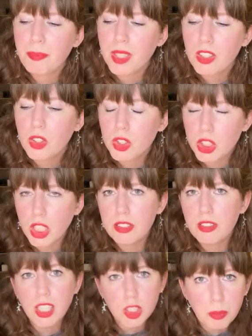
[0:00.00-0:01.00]
not
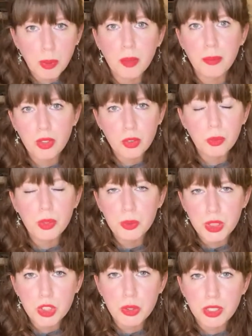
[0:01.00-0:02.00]
just the experiments, which
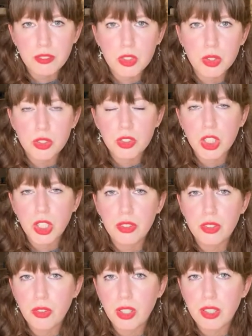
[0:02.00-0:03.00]
we do have tours to go
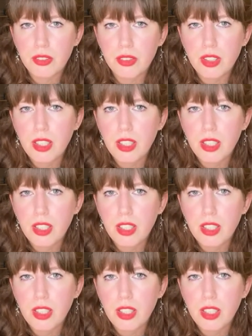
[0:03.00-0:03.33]
underground